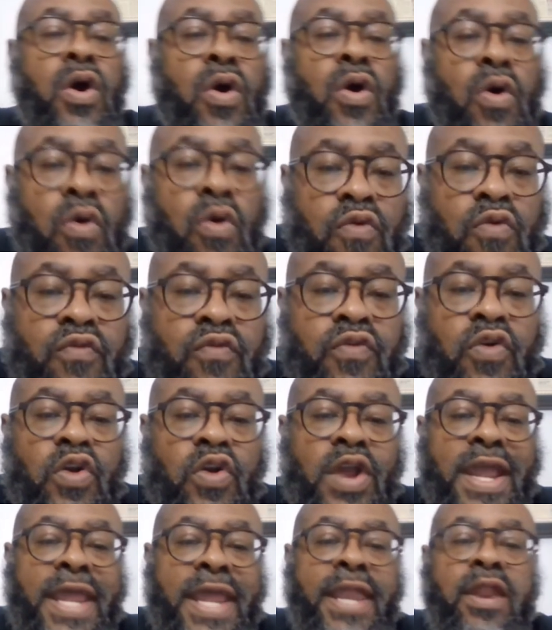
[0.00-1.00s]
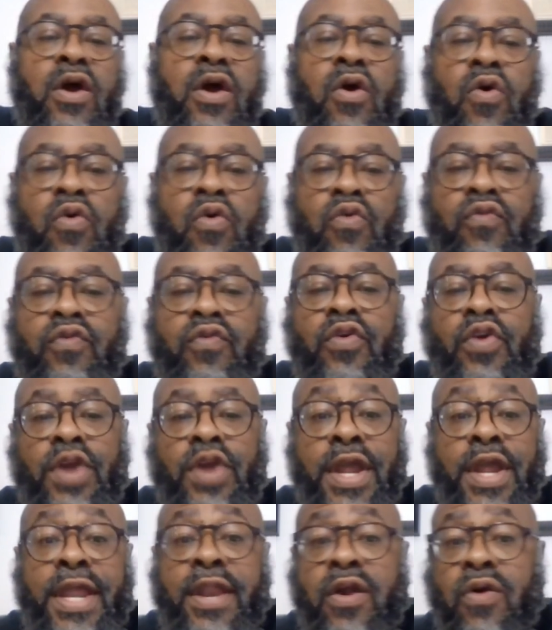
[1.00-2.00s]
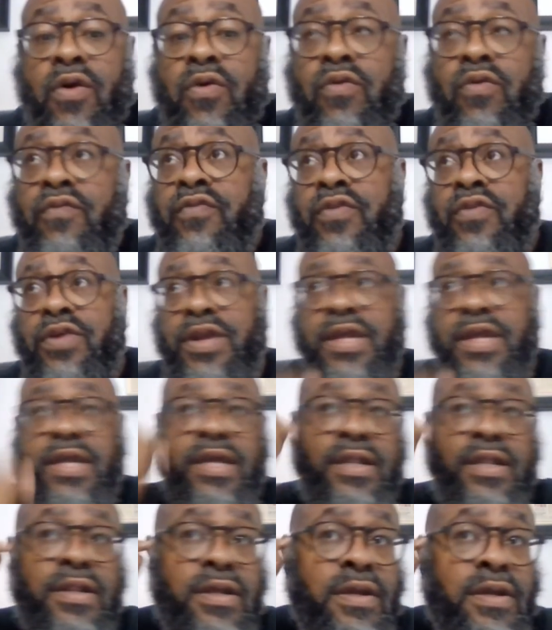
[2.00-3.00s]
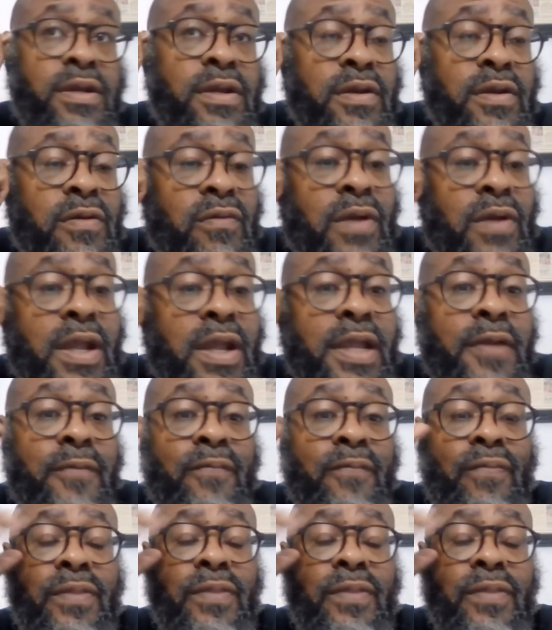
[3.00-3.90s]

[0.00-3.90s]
over and over and over again, right?